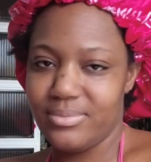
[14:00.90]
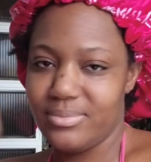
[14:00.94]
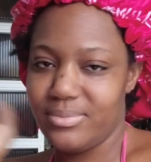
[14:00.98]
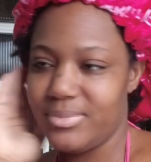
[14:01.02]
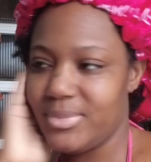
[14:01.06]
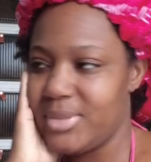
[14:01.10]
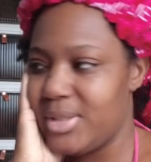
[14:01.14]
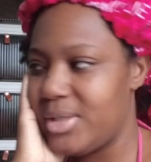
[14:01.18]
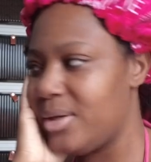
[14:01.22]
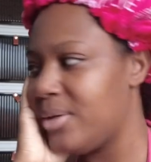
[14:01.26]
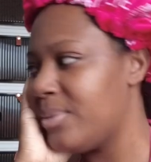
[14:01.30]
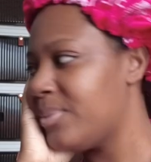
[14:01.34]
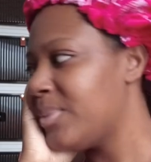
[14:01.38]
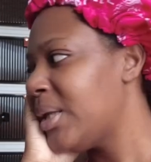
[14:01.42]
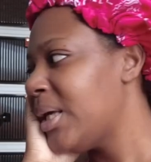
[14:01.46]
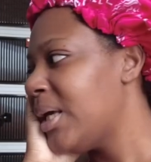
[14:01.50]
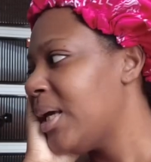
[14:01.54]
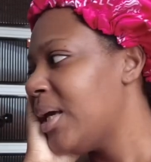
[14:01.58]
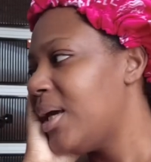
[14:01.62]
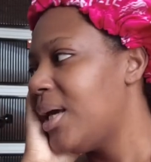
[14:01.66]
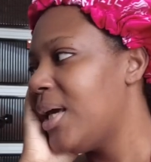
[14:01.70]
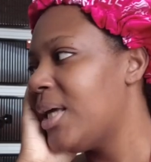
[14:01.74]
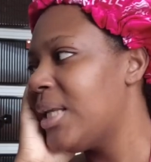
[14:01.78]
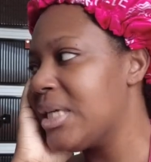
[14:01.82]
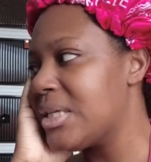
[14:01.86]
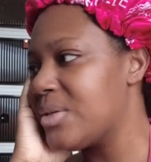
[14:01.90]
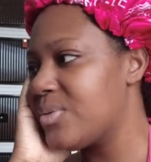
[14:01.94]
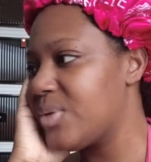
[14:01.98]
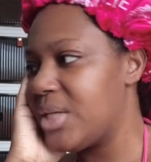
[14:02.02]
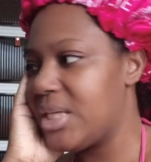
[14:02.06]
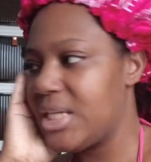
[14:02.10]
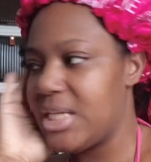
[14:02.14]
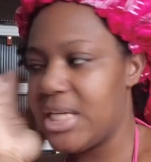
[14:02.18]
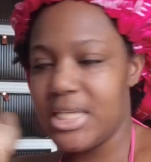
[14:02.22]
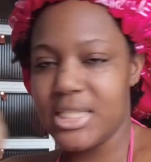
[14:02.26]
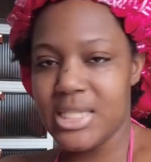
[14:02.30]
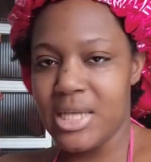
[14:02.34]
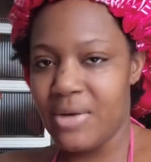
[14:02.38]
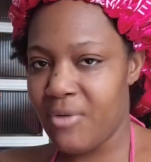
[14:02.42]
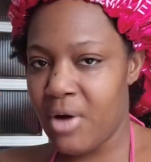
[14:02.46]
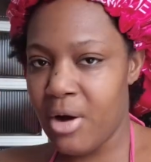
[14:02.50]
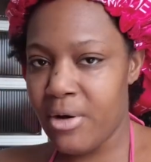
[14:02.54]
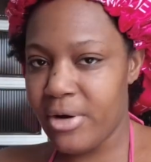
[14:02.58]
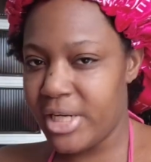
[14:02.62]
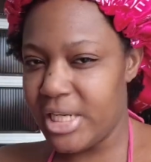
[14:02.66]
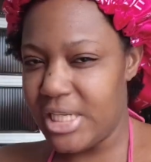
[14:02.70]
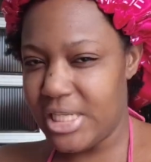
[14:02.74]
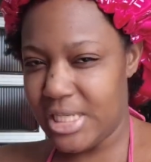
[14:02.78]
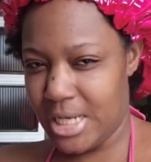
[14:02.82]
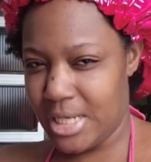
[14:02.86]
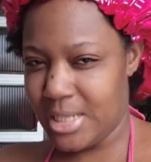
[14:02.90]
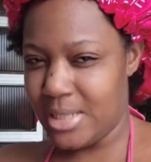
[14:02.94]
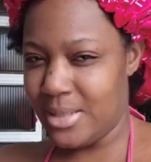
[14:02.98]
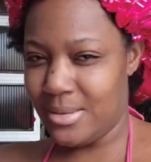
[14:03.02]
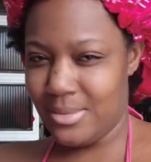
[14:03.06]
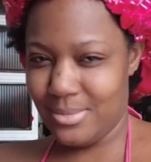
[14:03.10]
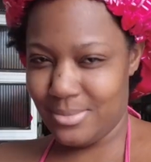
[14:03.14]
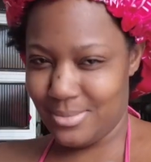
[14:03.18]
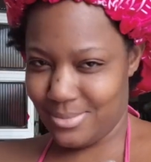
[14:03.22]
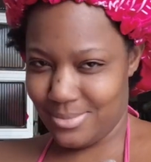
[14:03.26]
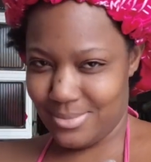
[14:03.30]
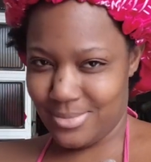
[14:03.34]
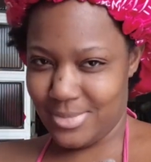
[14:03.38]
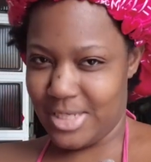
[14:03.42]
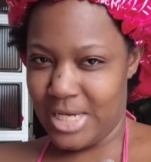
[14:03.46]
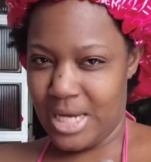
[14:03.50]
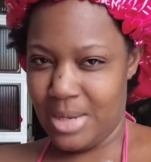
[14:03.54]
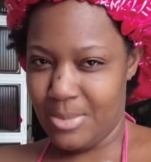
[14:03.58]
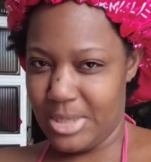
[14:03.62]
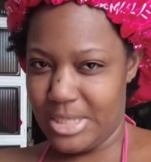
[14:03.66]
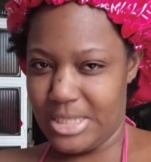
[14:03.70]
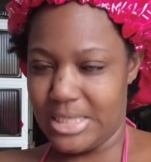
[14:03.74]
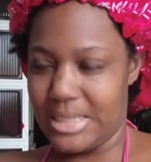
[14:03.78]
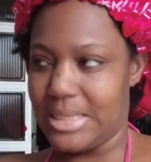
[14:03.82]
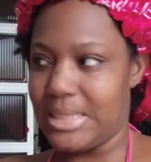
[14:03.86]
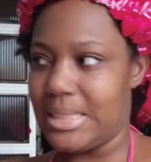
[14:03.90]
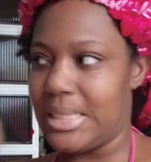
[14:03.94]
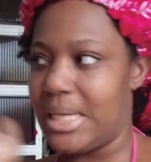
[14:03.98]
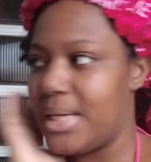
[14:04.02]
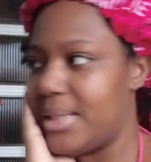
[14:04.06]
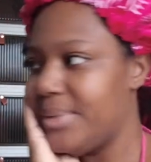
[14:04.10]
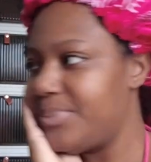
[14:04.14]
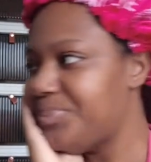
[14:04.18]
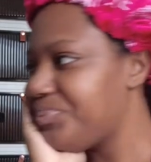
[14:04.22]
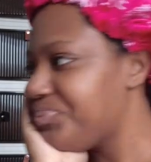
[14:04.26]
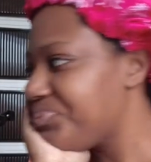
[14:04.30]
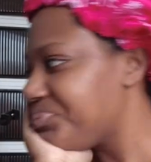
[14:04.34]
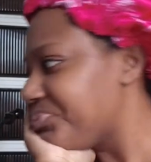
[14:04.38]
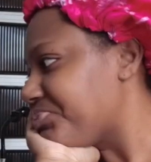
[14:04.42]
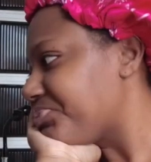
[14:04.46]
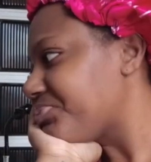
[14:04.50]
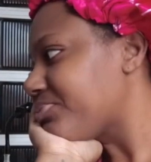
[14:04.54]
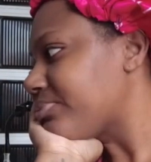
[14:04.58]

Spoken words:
it is what it is. I've already done, damage is done.